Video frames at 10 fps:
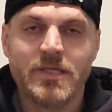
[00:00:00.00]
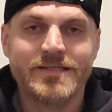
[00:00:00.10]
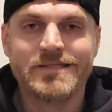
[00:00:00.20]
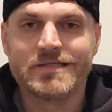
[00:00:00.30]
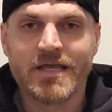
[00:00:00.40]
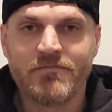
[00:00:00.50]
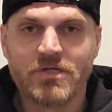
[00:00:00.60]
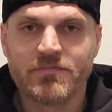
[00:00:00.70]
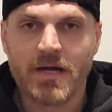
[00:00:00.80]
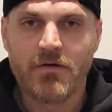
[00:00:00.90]
he doesn't have
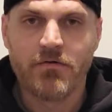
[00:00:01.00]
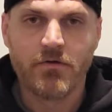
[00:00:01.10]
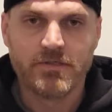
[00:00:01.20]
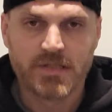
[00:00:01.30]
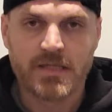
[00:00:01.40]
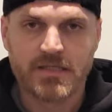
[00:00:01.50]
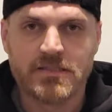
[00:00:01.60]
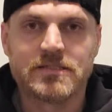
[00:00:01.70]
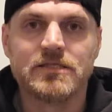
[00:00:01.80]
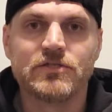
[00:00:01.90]
much power though. He's like a
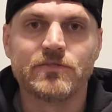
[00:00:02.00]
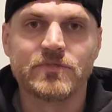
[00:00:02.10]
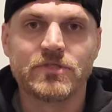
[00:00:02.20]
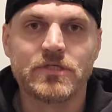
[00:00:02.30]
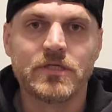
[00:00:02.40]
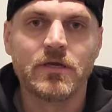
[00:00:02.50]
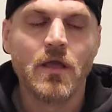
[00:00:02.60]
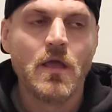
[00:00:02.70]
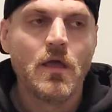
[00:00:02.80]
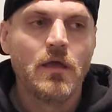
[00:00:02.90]
decision machine.
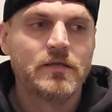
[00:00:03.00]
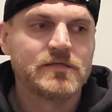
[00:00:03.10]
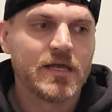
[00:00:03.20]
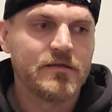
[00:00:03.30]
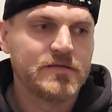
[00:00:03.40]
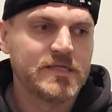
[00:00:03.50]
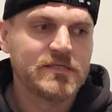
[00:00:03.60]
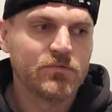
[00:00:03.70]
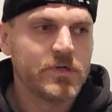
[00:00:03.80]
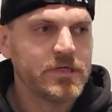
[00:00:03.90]
He's got
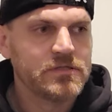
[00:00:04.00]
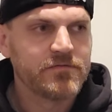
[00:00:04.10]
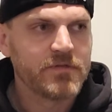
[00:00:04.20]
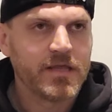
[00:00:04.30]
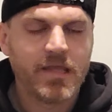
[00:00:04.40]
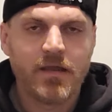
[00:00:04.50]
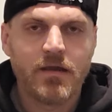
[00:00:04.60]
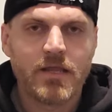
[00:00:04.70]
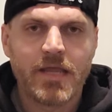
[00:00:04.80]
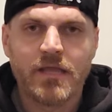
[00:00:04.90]
decent wins over like
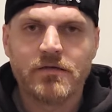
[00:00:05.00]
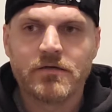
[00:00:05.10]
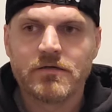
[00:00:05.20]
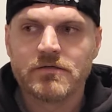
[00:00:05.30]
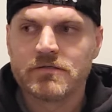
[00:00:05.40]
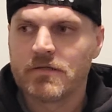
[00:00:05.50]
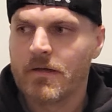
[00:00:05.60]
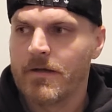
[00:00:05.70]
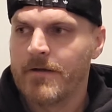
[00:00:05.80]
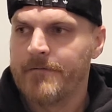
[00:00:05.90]
Eric Anders,
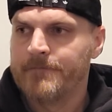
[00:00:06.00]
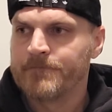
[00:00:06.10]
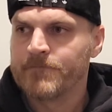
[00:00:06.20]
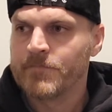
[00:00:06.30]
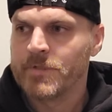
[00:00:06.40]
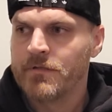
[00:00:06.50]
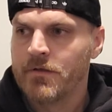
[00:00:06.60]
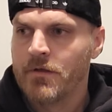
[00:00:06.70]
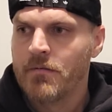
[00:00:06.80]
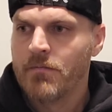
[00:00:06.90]
um,
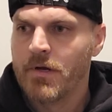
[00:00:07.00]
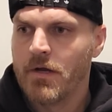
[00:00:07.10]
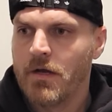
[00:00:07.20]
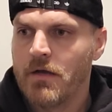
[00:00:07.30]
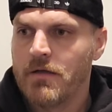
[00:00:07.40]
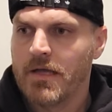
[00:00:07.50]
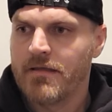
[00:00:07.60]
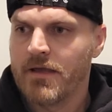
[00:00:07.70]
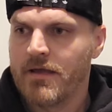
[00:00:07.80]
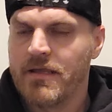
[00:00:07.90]
but uh, I,
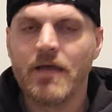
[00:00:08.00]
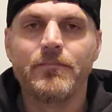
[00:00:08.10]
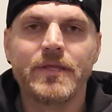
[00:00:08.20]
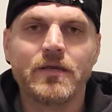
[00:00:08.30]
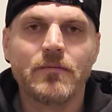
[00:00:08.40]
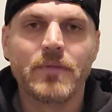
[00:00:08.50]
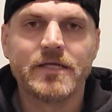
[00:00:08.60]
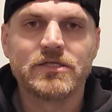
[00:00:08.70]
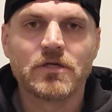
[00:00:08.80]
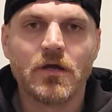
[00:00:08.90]
I, he got beat up by
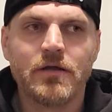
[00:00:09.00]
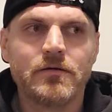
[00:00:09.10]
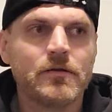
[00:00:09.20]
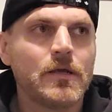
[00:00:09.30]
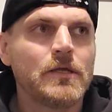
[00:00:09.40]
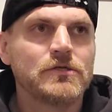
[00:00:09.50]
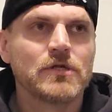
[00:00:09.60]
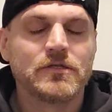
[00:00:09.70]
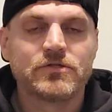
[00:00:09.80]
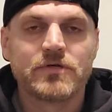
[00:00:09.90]
Sean
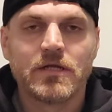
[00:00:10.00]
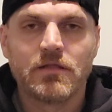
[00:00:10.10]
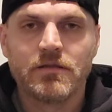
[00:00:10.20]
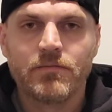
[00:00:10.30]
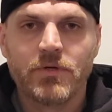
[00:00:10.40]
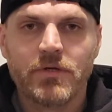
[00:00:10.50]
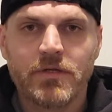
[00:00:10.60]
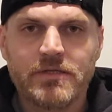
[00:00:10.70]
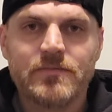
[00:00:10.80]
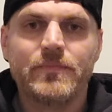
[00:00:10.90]
Sean Strickland. But
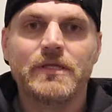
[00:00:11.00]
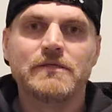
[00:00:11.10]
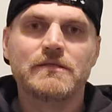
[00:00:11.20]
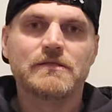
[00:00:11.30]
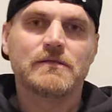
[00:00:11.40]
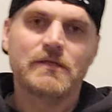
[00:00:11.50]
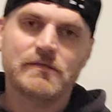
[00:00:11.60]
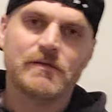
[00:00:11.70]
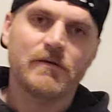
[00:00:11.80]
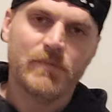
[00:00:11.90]
he's a beast. He's
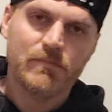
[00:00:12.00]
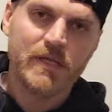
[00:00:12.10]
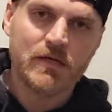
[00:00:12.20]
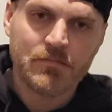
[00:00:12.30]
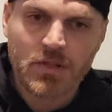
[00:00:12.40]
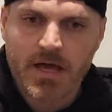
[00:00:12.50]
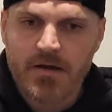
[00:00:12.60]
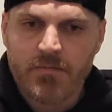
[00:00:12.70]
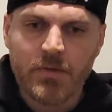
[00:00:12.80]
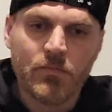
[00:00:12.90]
he's gonna be beating up a lot
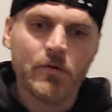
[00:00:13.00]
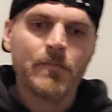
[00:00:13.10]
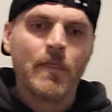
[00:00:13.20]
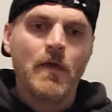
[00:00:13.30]
of people.